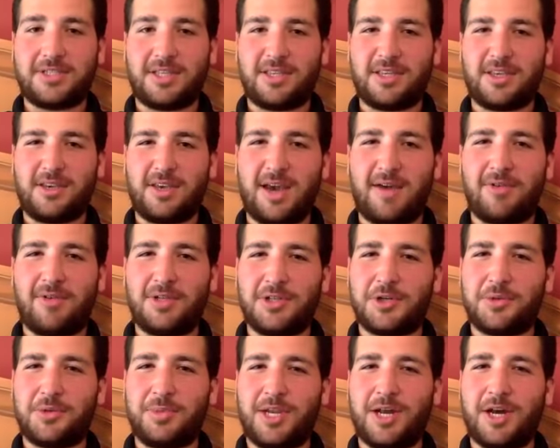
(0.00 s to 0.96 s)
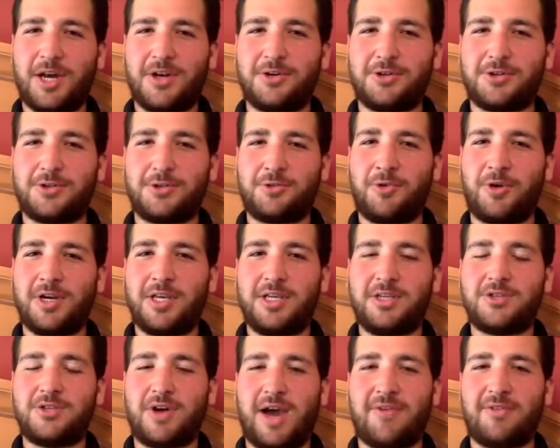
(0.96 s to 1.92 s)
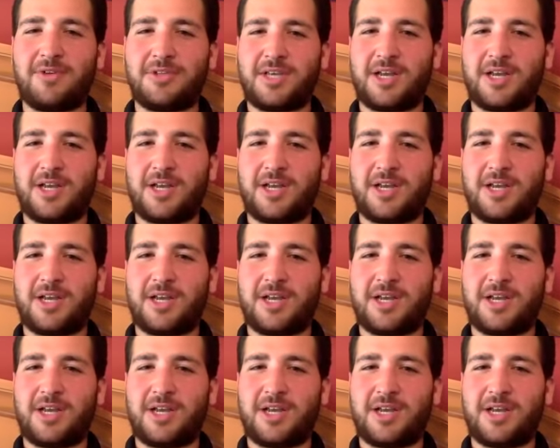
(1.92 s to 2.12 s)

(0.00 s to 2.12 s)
I think you have a little bit under 20 drivers